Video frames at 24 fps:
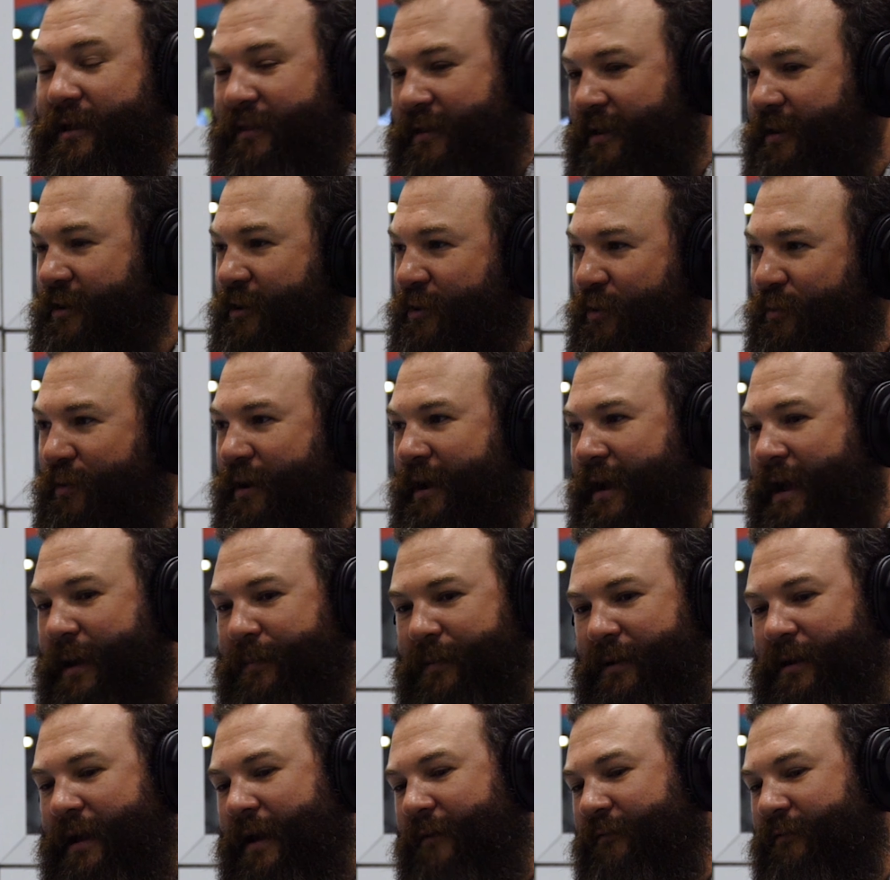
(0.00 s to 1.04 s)
And then you know what
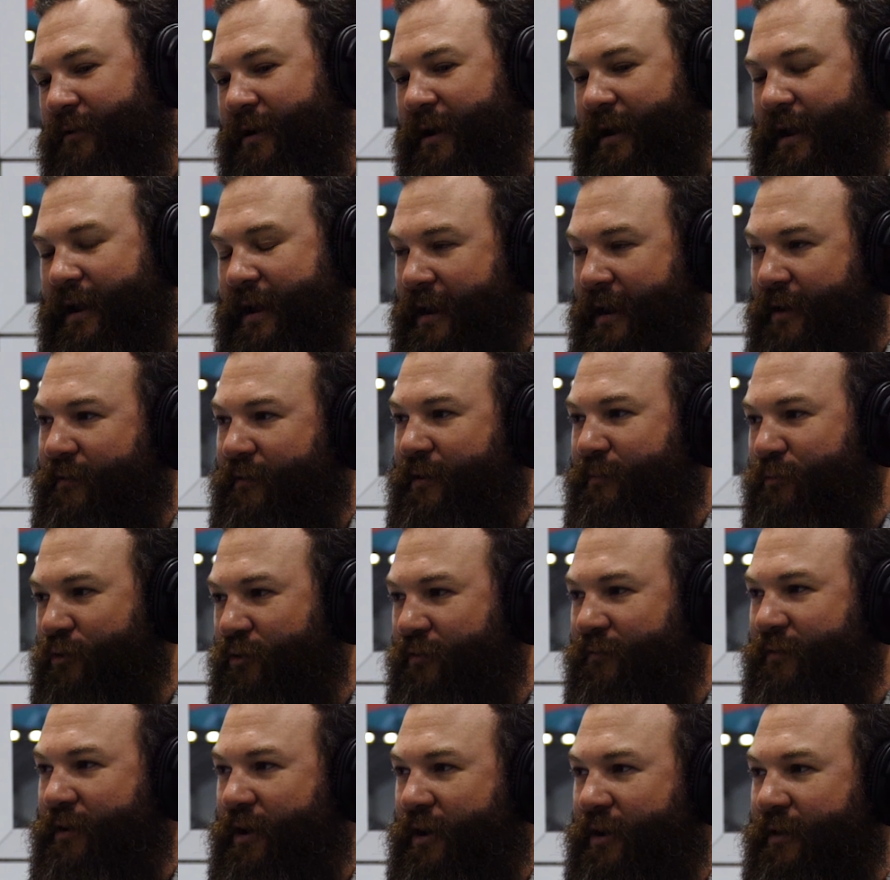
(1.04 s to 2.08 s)
happened after I kind of
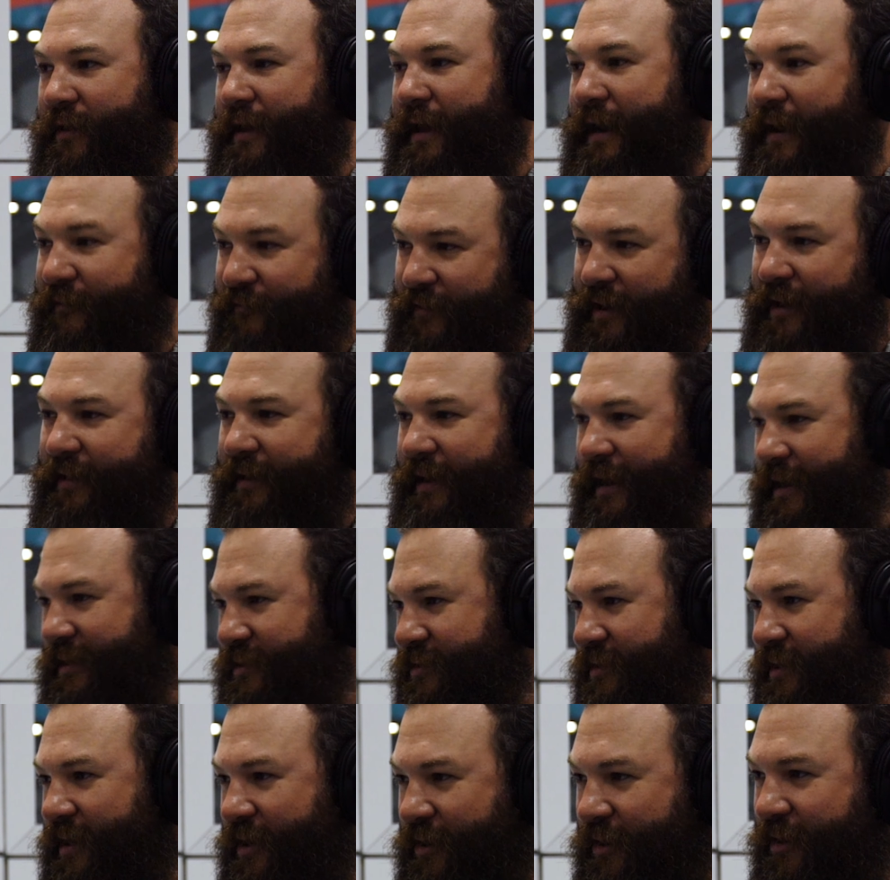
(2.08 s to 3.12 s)
removed all that? I finally
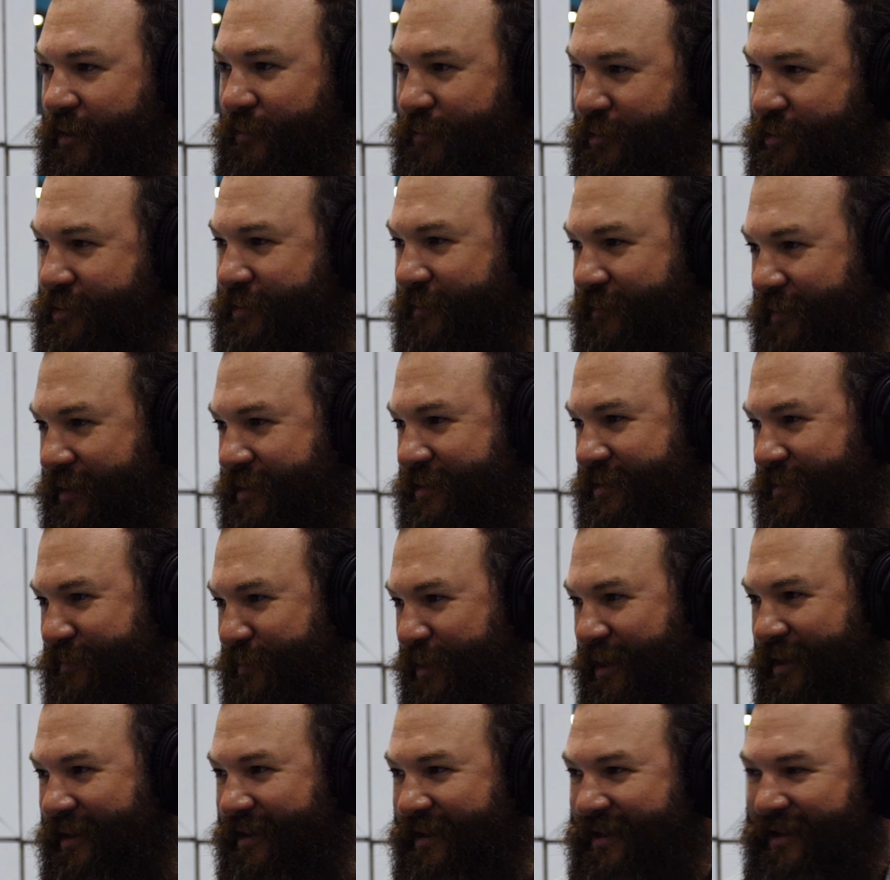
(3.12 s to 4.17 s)
actually caught a rooster fish,
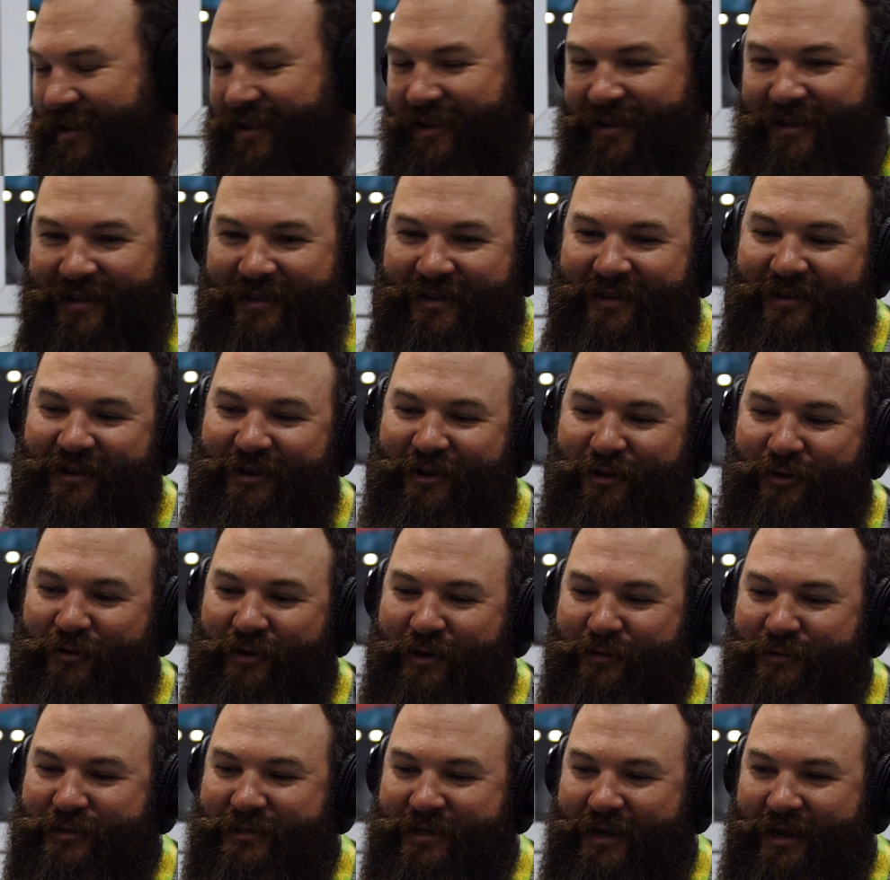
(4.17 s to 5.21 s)
but you know
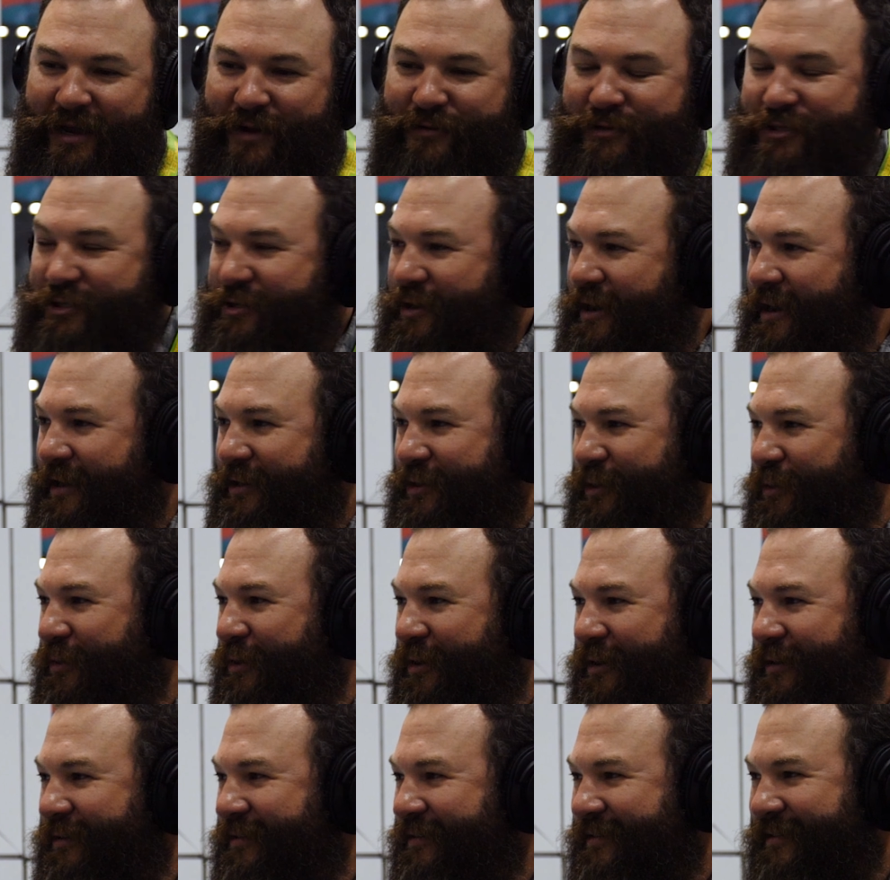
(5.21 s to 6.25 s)
it was like I was trying too
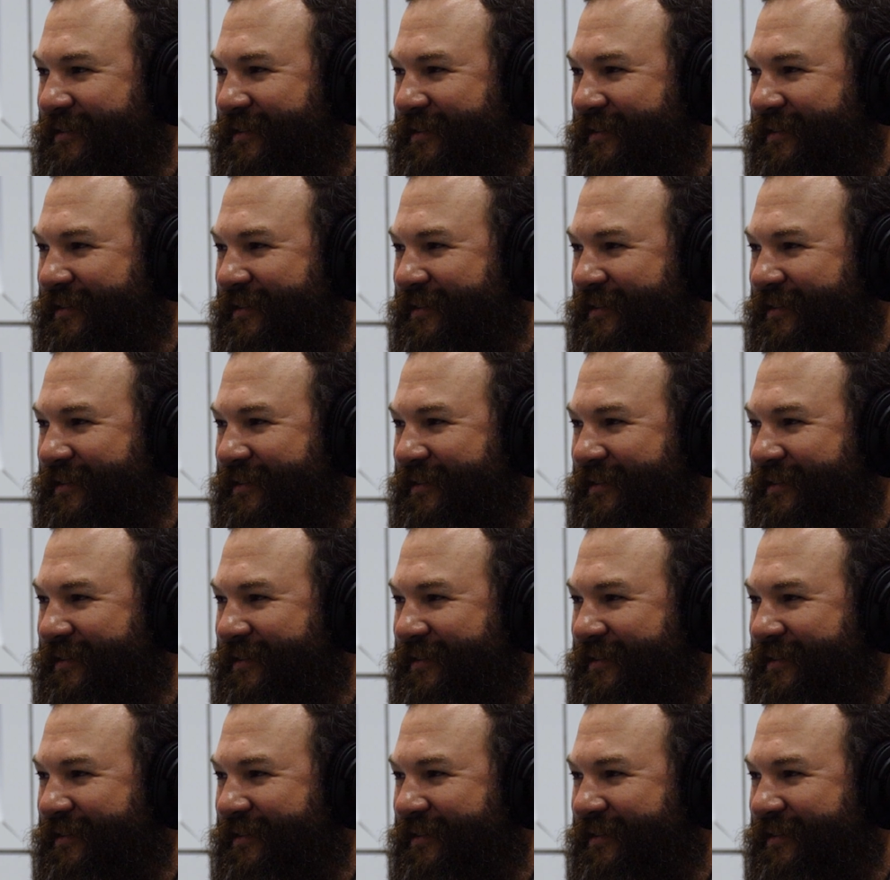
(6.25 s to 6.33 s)
hard.